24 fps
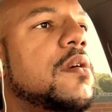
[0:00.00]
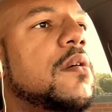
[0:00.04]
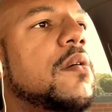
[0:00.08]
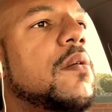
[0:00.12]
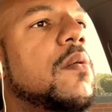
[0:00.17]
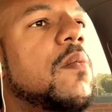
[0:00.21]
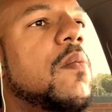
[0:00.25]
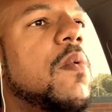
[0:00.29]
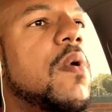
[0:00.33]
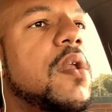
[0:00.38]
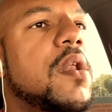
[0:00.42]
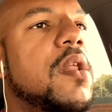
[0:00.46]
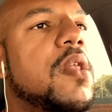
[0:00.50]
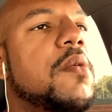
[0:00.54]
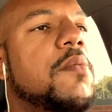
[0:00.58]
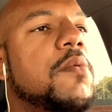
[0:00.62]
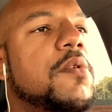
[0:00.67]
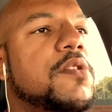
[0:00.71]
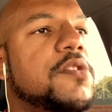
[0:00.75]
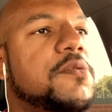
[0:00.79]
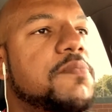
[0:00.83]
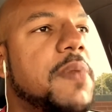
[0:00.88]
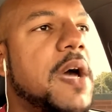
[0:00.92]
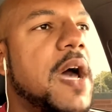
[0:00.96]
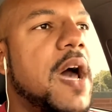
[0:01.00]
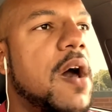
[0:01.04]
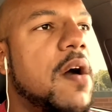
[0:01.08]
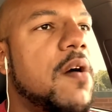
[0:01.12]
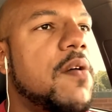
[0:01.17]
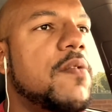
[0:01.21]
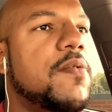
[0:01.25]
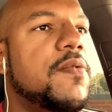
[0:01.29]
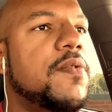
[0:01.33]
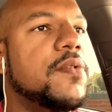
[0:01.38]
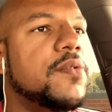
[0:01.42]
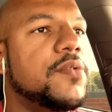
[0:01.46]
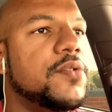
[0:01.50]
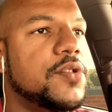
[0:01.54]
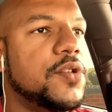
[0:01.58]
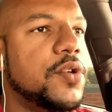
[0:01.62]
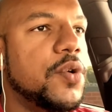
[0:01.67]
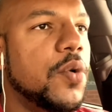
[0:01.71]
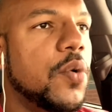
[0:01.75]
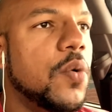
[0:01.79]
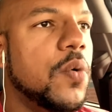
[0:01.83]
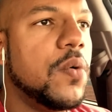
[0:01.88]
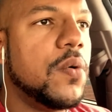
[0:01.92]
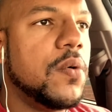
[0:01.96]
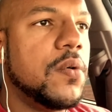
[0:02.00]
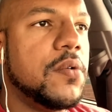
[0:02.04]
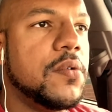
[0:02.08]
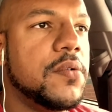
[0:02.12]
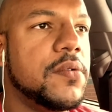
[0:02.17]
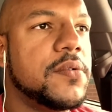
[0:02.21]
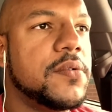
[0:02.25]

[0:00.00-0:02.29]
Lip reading: one of the most powerful tools